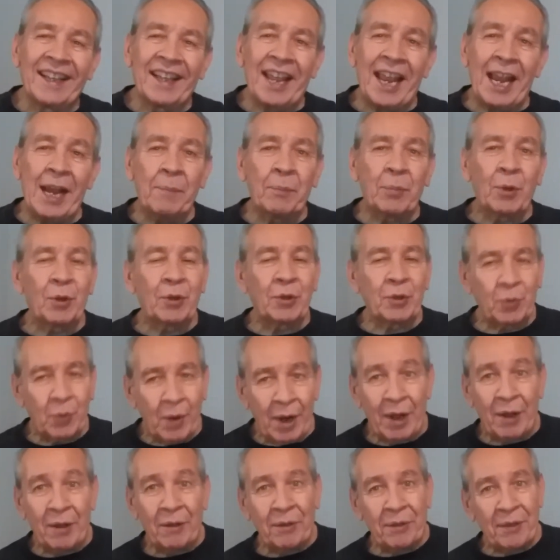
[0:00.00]
April
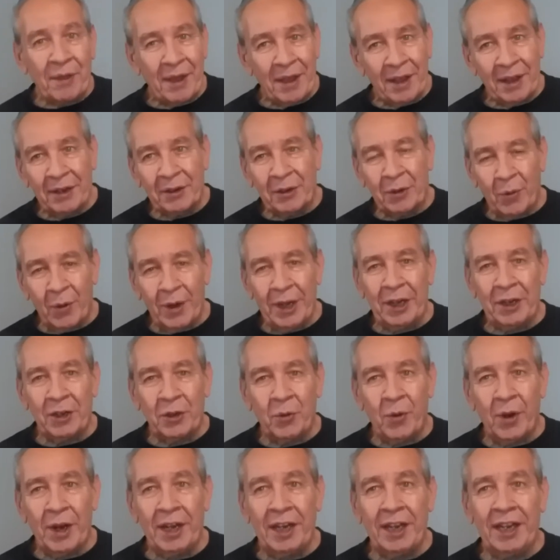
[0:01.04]
12th,
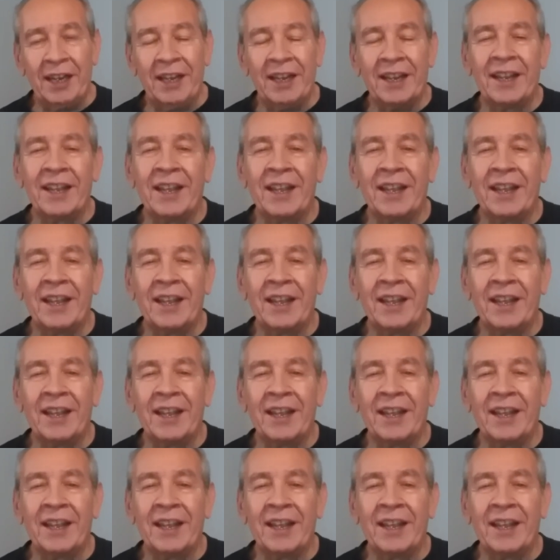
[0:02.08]
2020